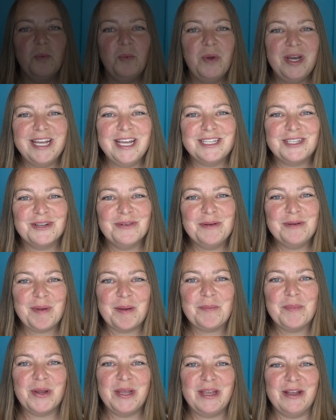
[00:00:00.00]
We need to
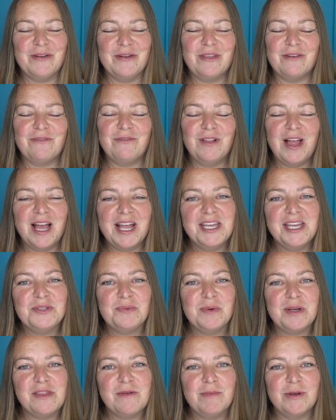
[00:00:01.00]
remember here that flying is
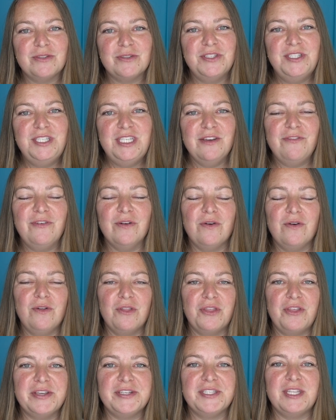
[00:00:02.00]
one of the most
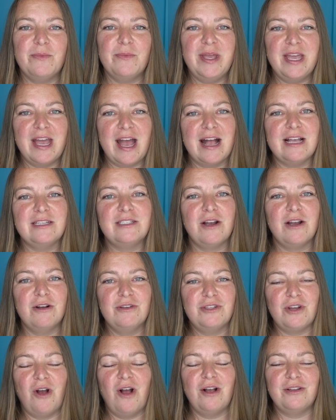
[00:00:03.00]
difficult things that we ask
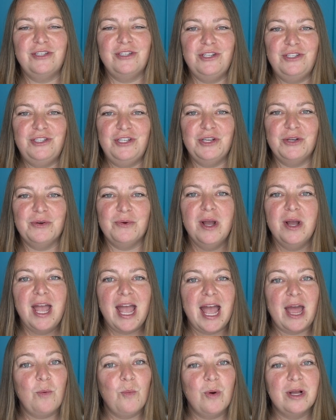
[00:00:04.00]
our dog to do,
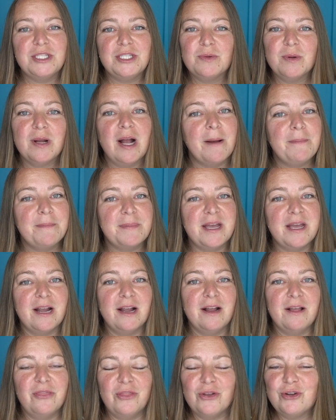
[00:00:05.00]
and once we're up
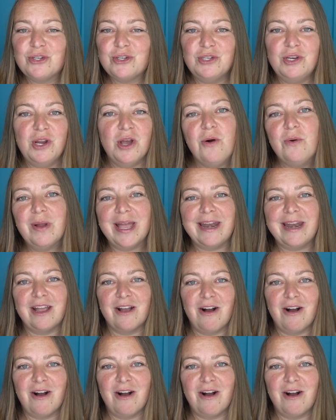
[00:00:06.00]
there, there's no getting